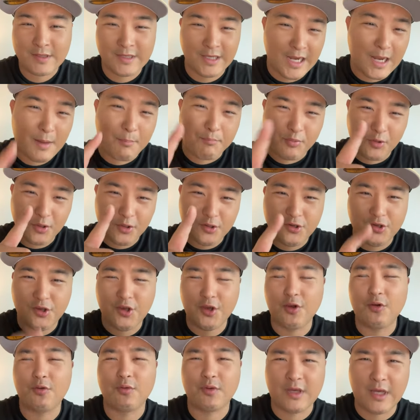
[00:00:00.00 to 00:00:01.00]
Can I preach
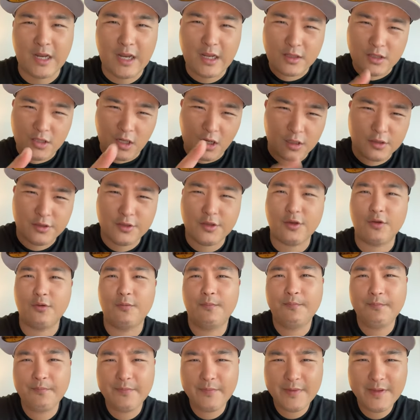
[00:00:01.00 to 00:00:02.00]
to you? Can I talk to
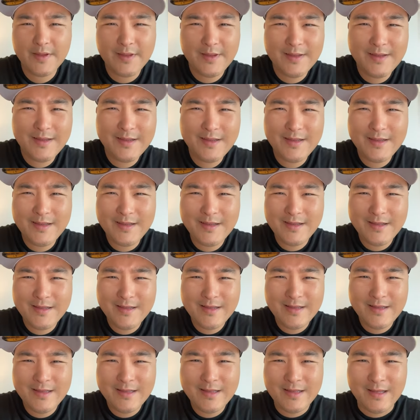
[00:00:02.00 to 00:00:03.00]

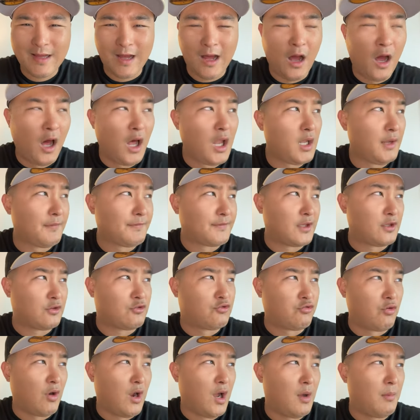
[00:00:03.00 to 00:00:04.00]
you? All of the
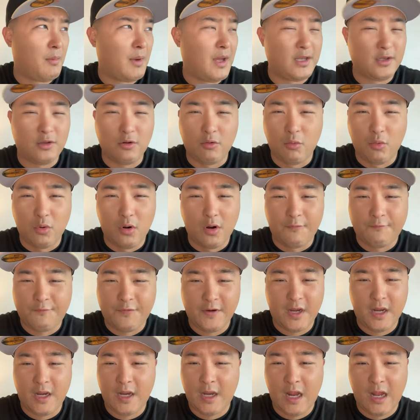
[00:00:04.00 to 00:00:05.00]
drama and the
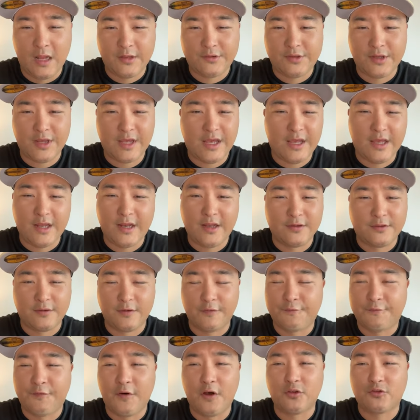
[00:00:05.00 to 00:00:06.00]
warfare and now it is
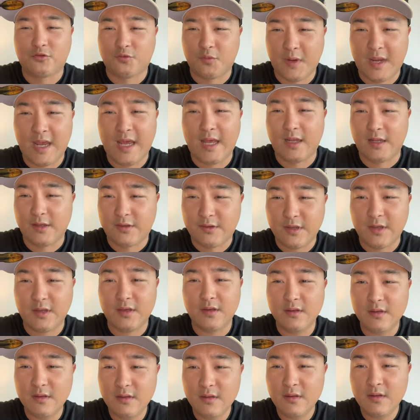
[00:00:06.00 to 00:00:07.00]
a false reality.
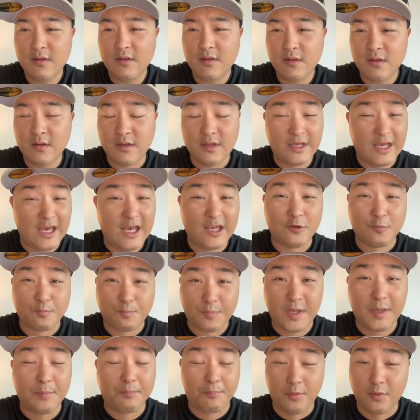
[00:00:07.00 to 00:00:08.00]
Yes,
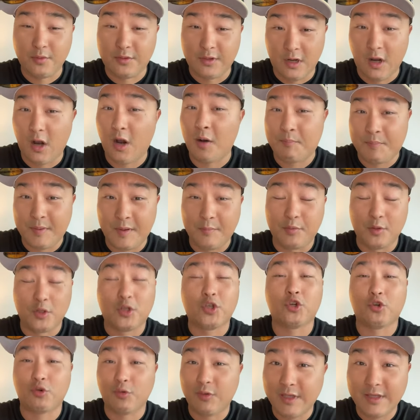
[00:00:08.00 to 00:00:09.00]
people, there are people
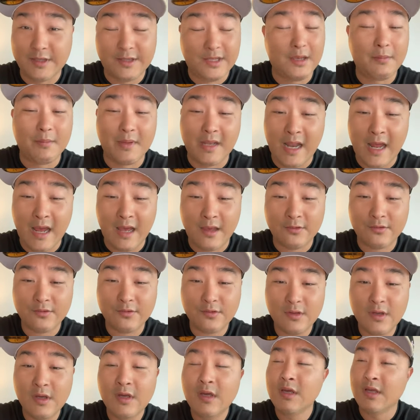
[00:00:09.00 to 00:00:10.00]
truly
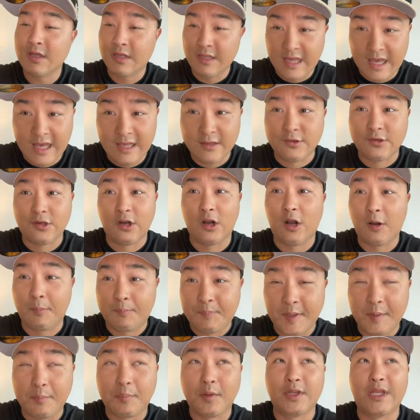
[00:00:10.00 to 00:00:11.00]
demonized. Yes, there are
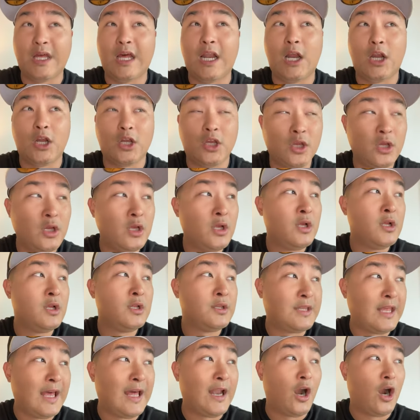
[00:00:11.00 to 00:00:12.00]
people that are
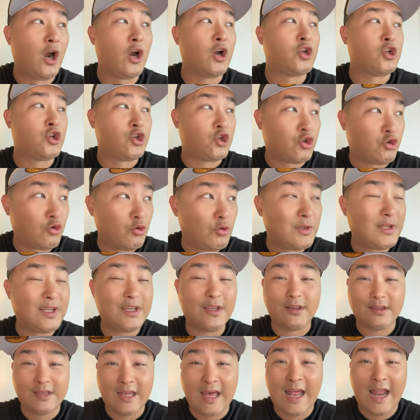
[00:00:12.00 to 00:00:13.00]
that are
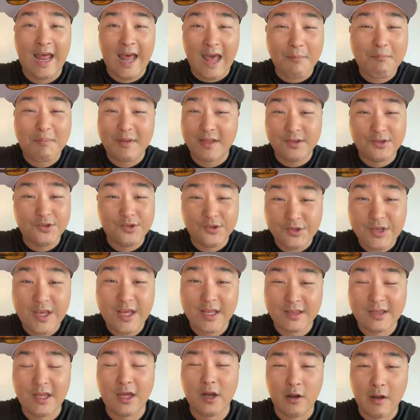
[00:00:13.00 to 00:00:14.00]
truly that have been
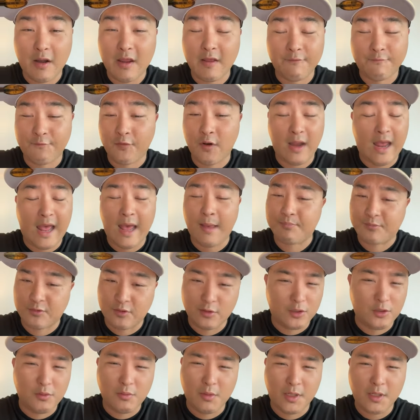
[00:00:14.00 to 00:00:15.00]
sick that are in for
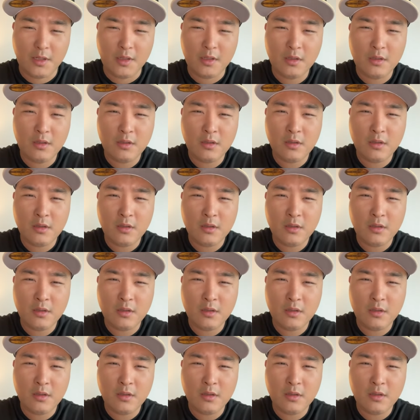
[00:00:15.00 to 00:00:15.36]
absolutely